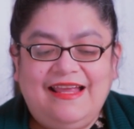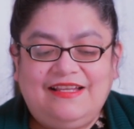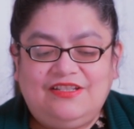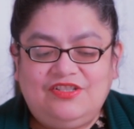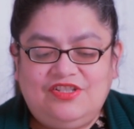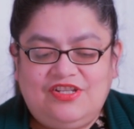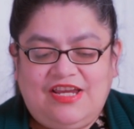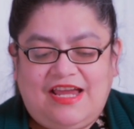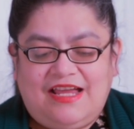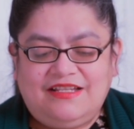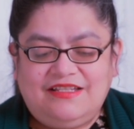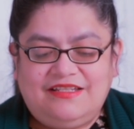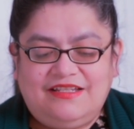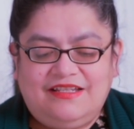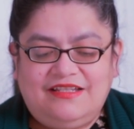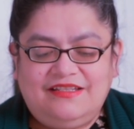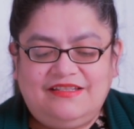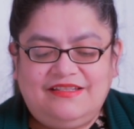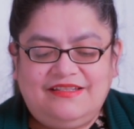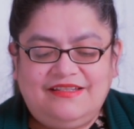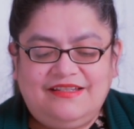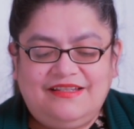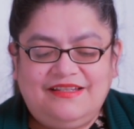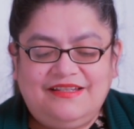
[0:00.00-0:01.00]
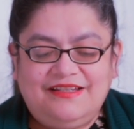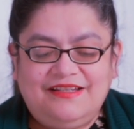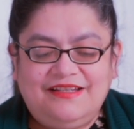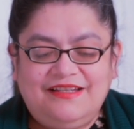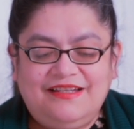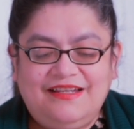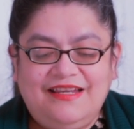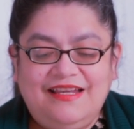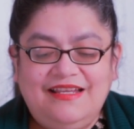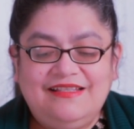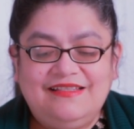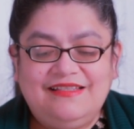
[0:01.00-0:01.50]
Enchanted.
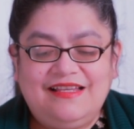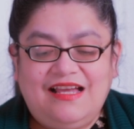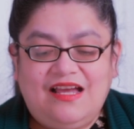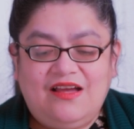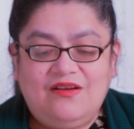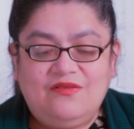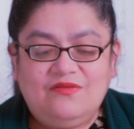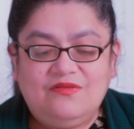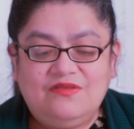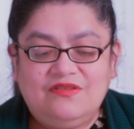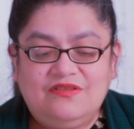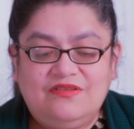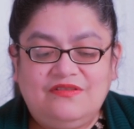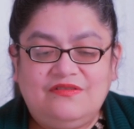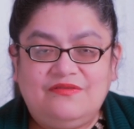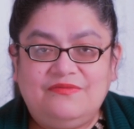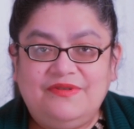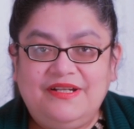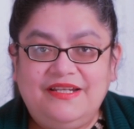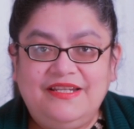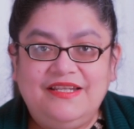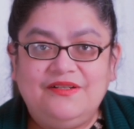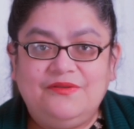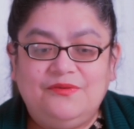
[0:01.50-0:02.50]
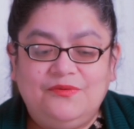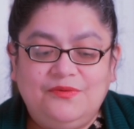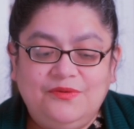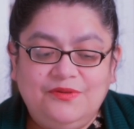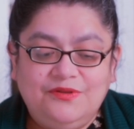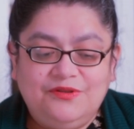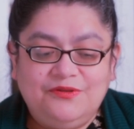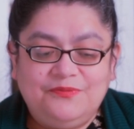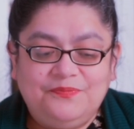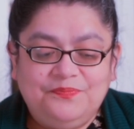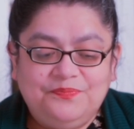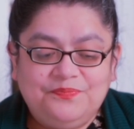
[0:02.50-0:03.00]
It sounds really
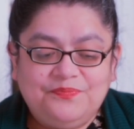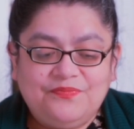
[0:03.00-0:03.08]
good.